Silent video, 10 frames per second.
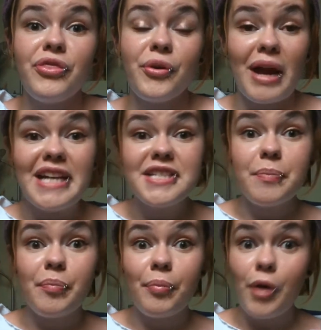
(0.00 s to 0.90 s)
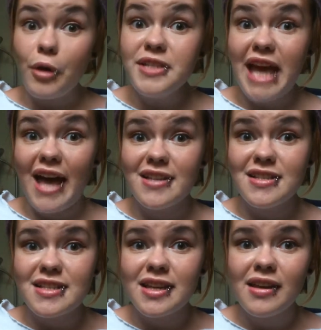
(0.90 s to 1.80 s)
the right to
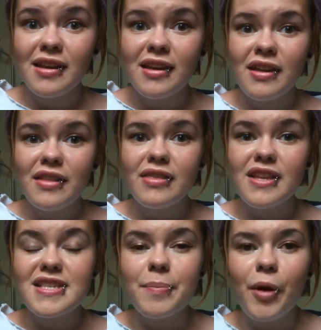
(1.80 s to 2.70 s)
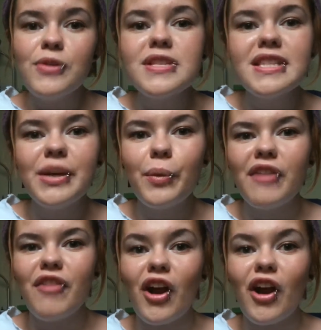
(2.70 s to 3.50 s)
protest, that supposedly one of